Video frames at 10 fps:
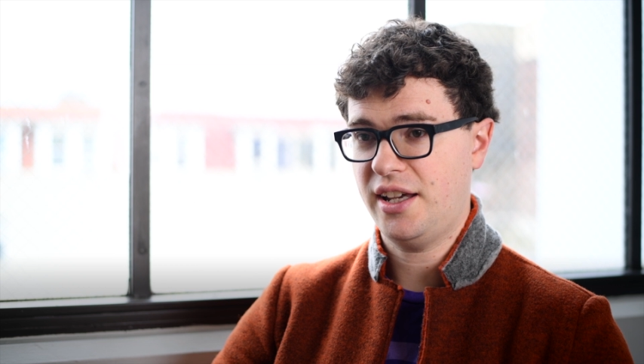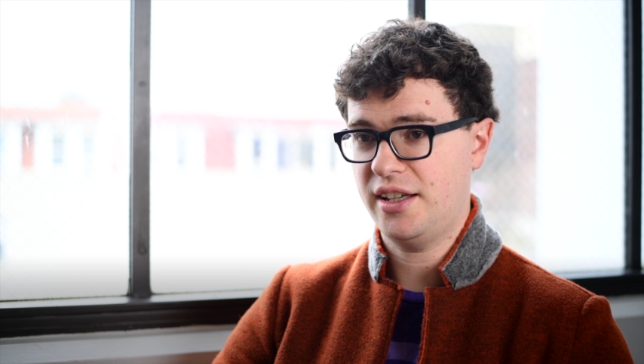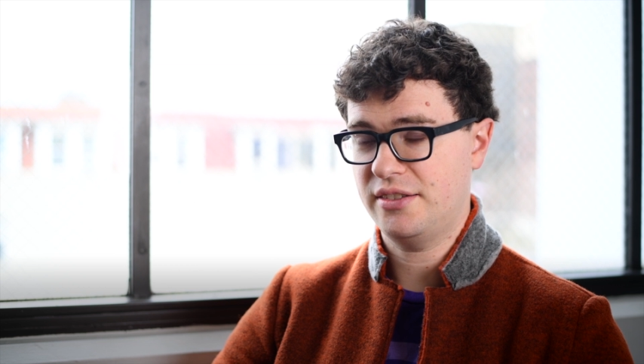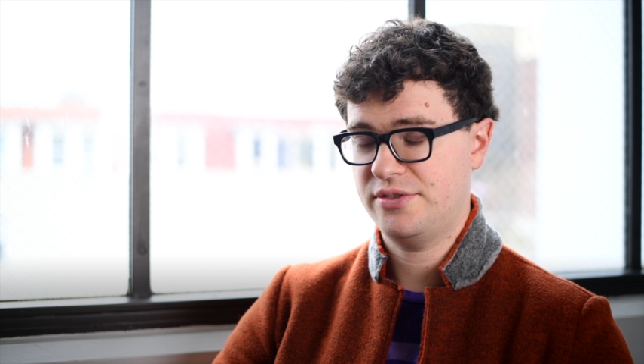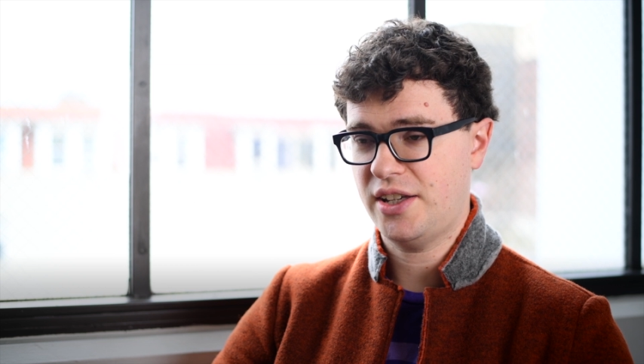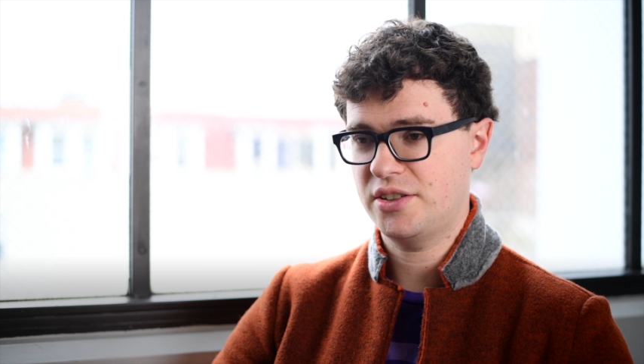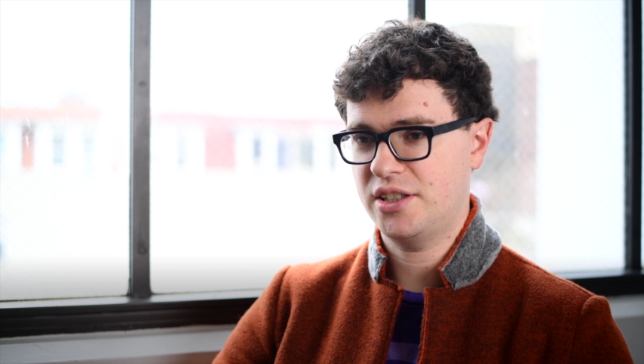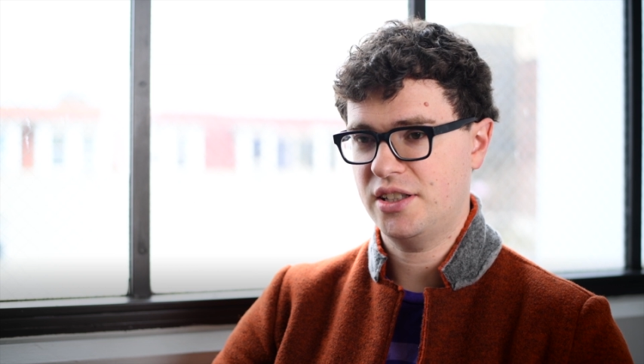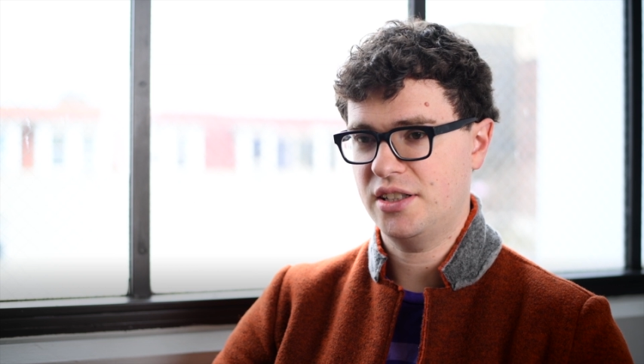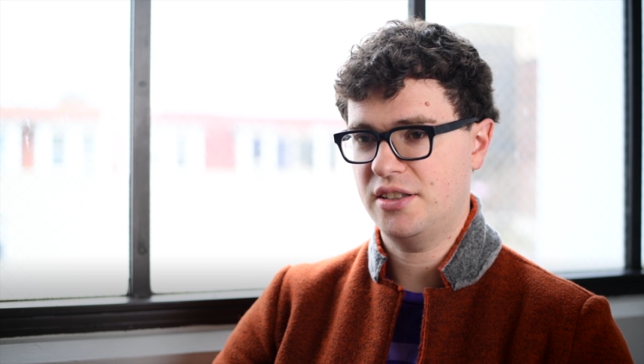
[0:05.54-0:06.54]
I
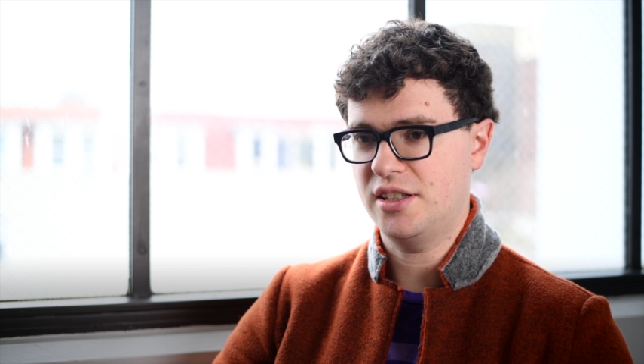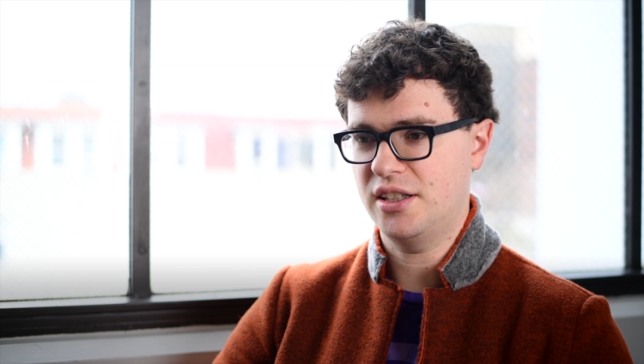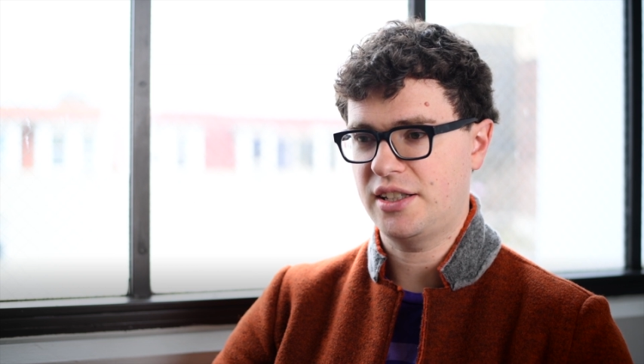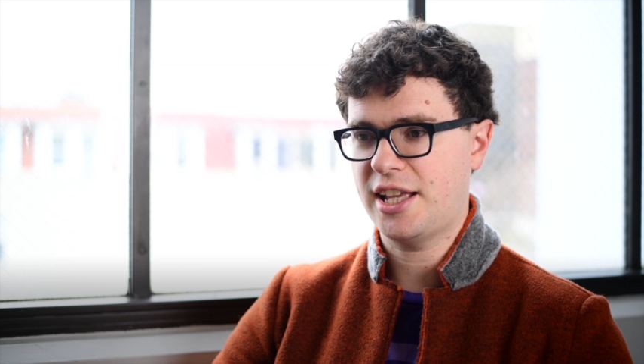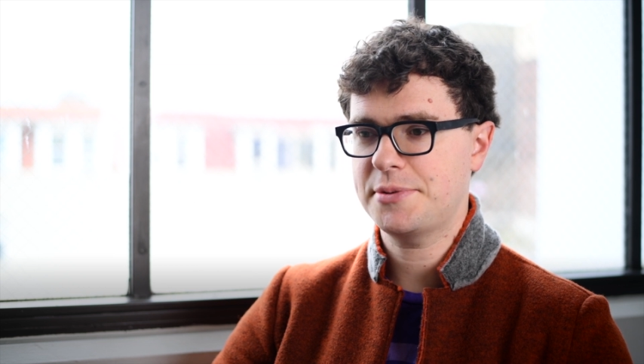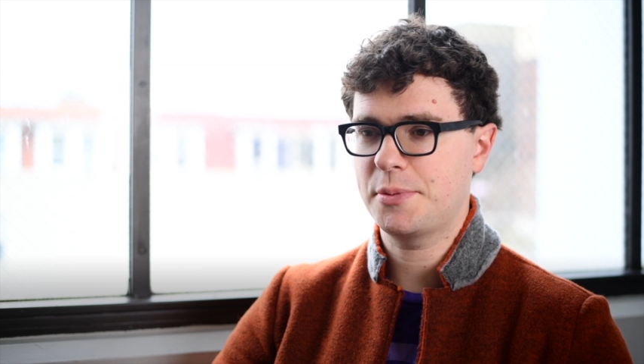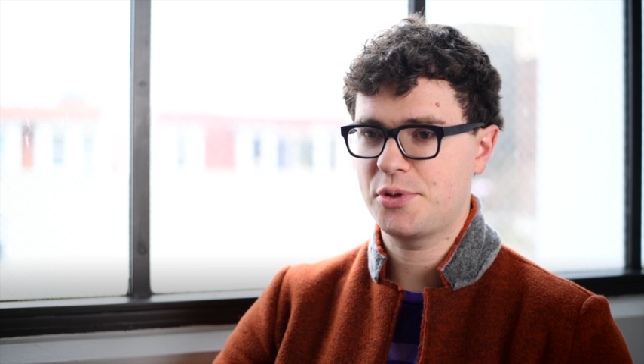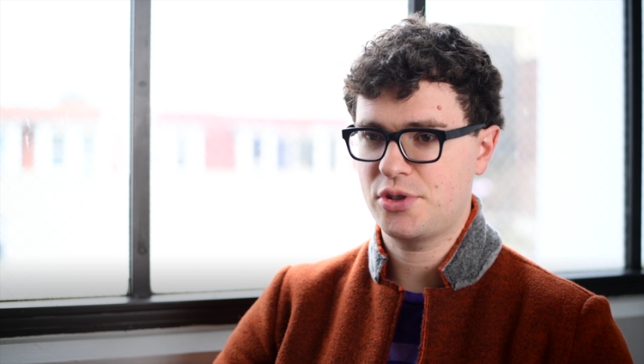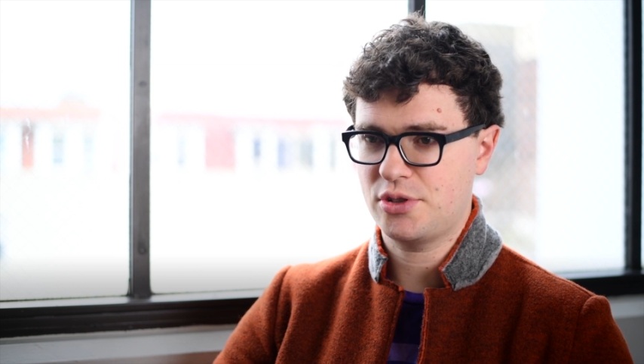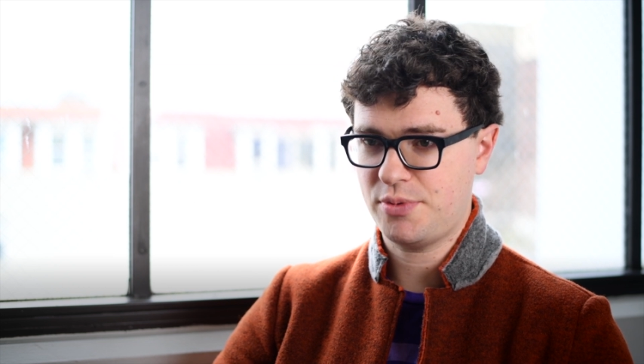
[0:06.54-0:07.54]
founded the Gatsby
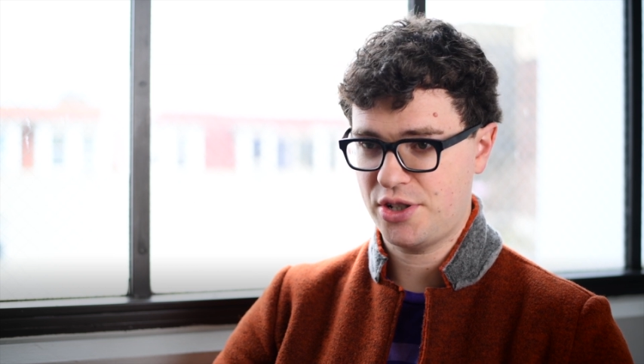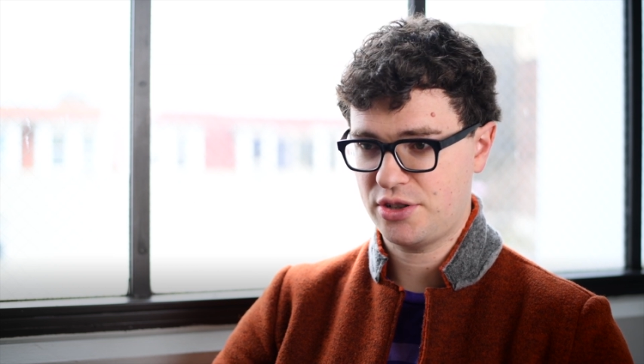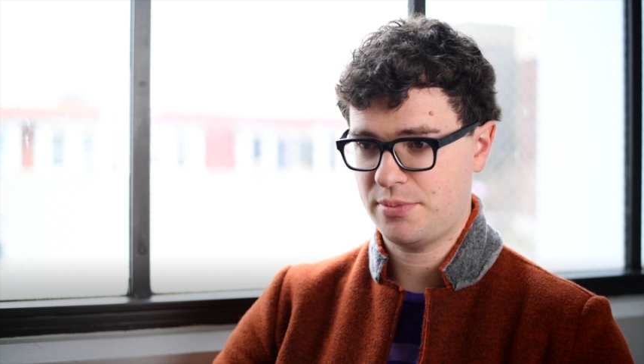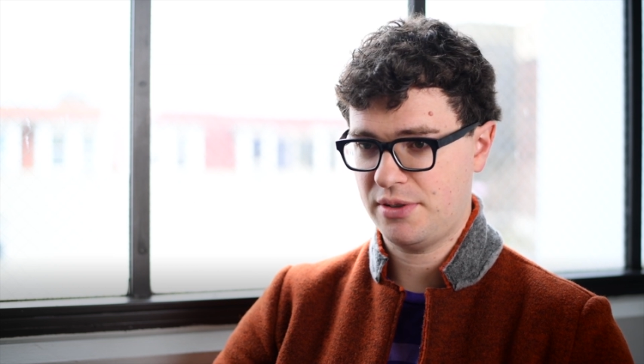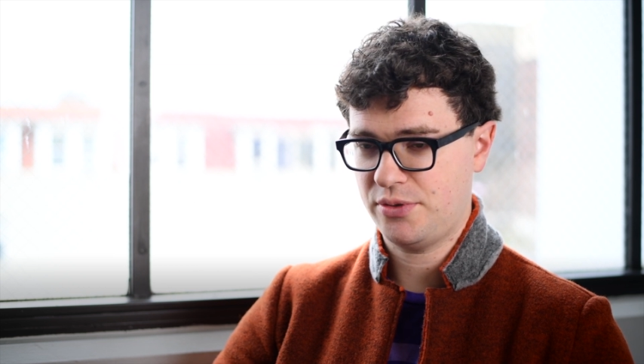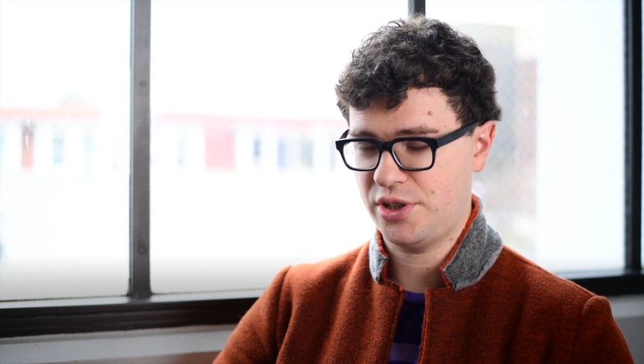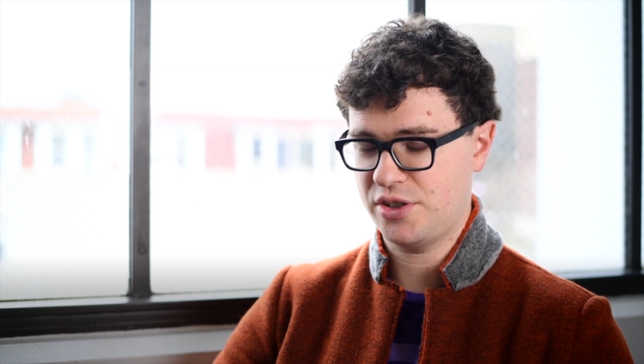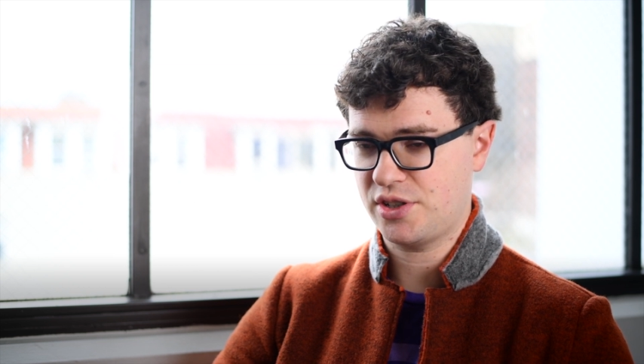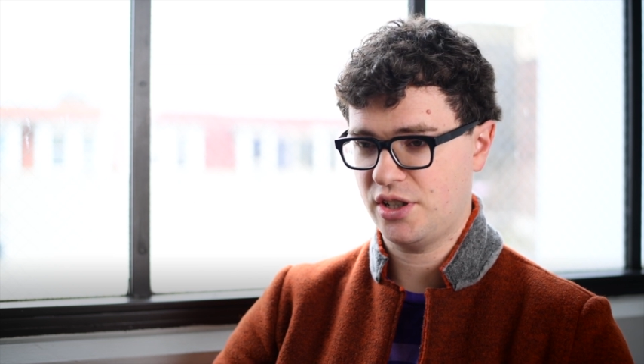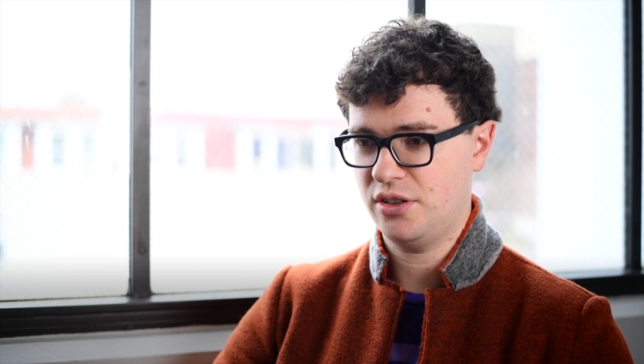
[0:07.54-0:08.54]
open source project about 4
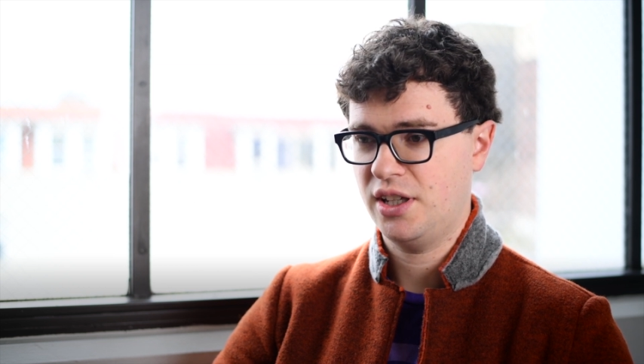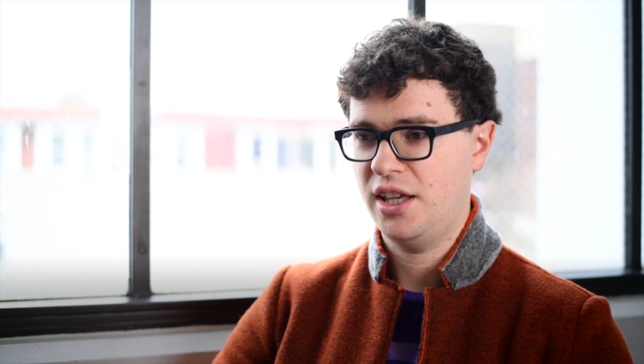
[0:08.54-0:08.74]
years ago.